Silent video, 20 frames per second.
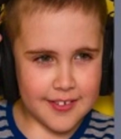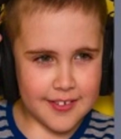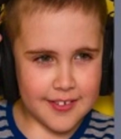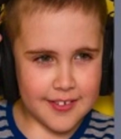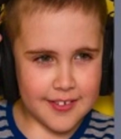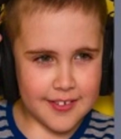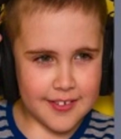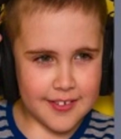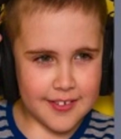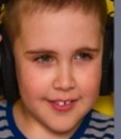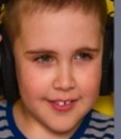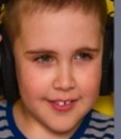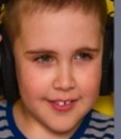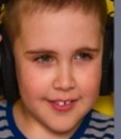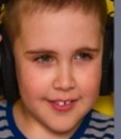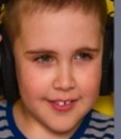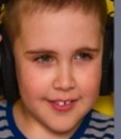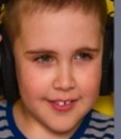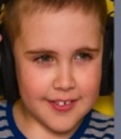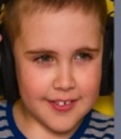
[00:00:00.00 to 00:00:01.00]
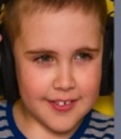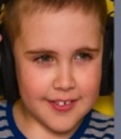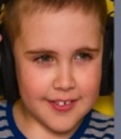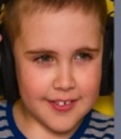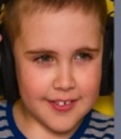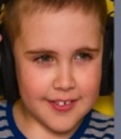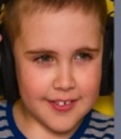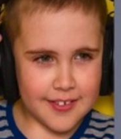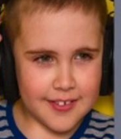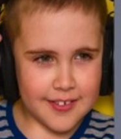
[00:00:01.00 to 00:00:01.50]

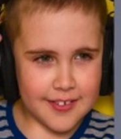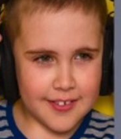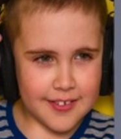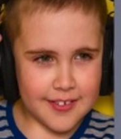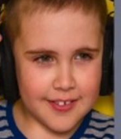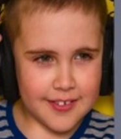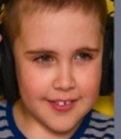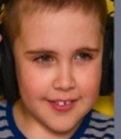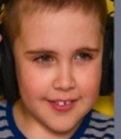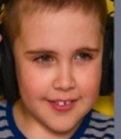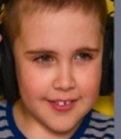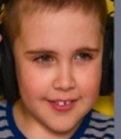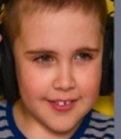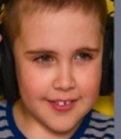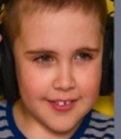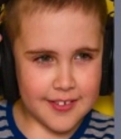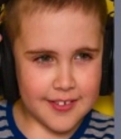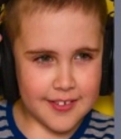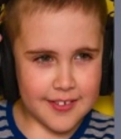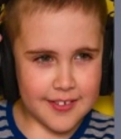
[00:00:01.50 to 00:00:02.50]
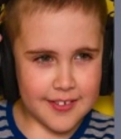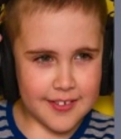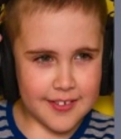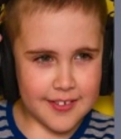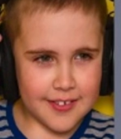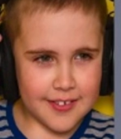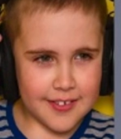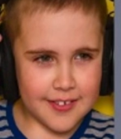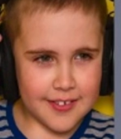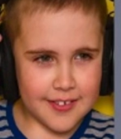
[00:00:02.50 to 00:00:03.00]

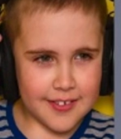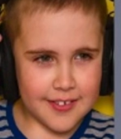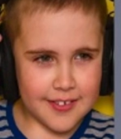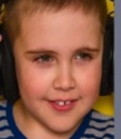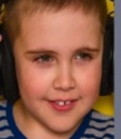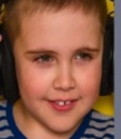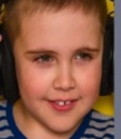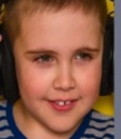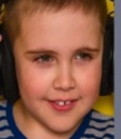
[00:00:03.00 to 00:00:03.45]
[no speech]